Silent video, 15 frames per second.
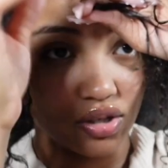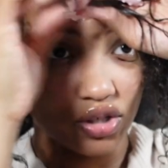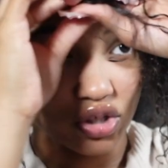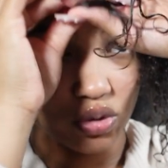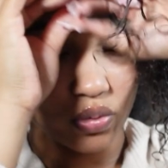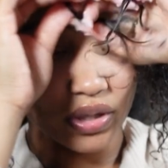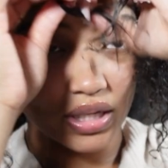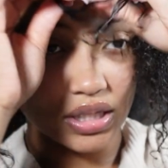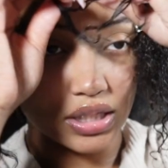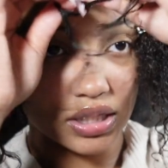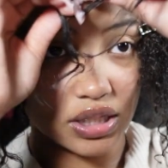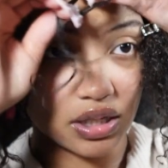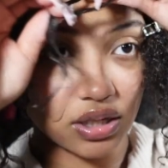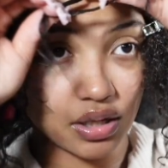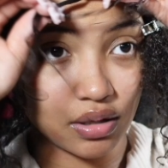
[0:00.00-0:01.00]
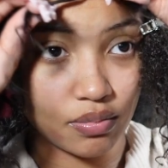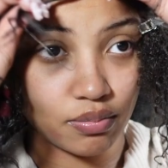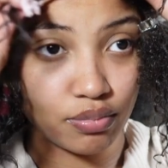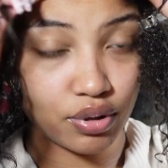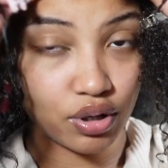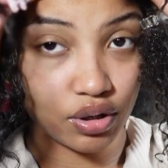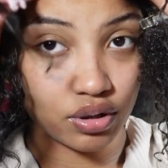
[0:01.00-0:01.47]
twist,
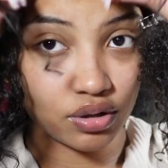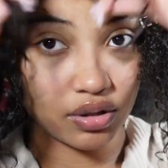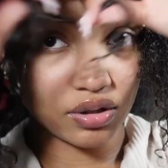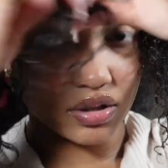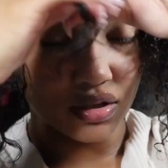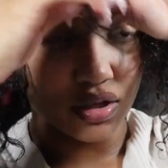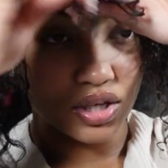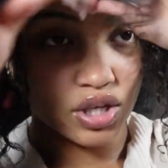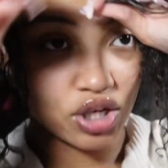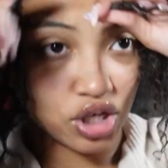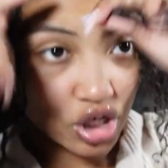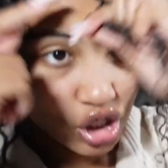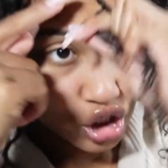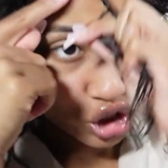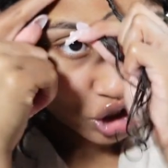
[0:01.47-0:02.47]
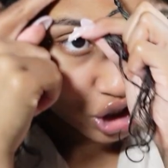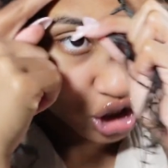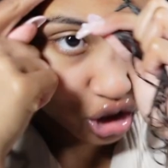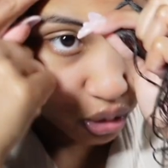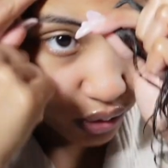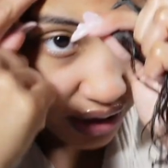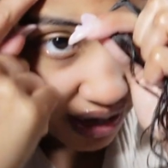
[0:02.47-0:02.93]
pull. Just
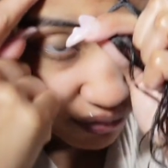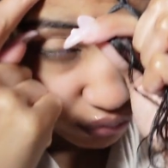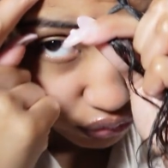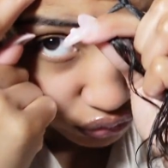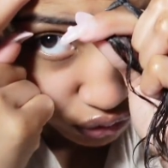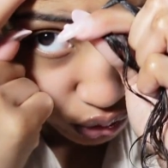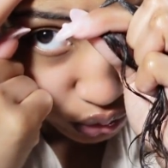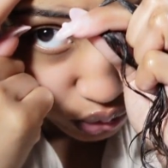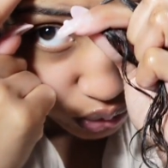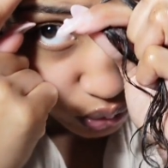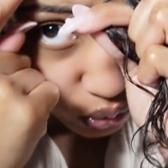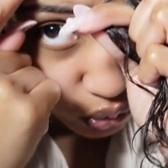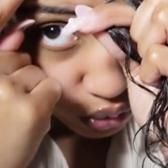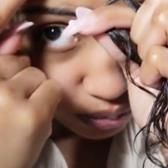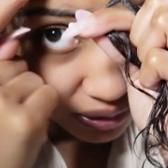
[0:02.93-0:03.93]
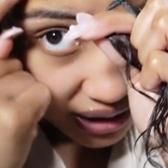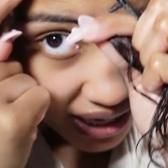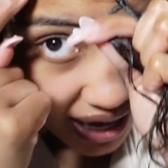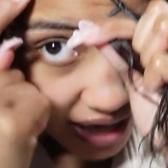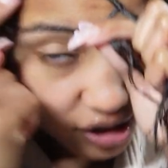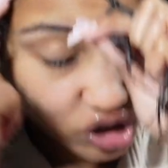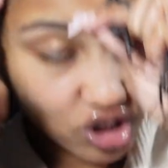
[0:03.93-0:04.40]
so that root will be
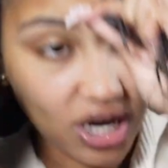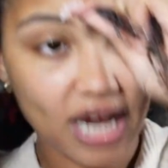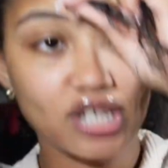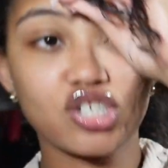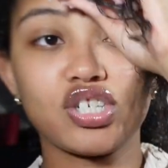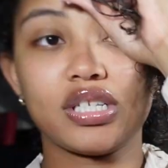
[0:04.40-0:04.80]
extra